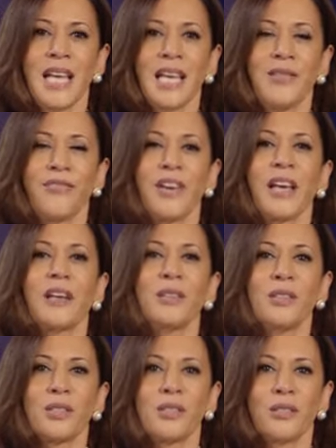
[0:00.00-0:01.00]
He
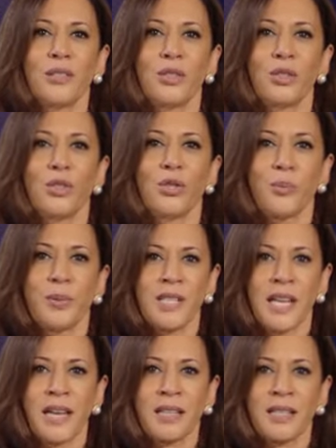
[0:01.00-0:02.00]
failed to
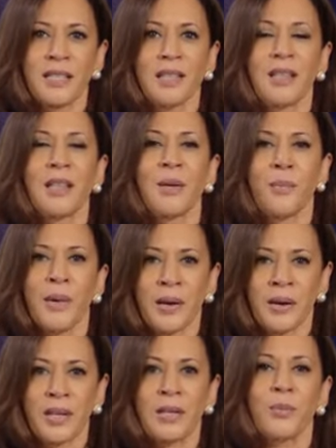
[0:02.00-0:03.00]
protect the
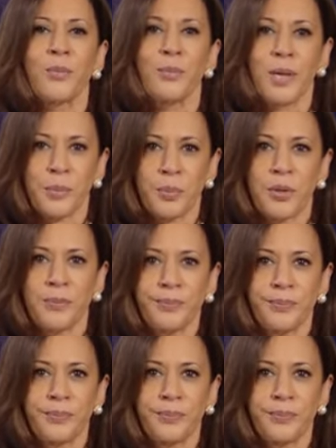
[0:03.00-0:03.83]
American people.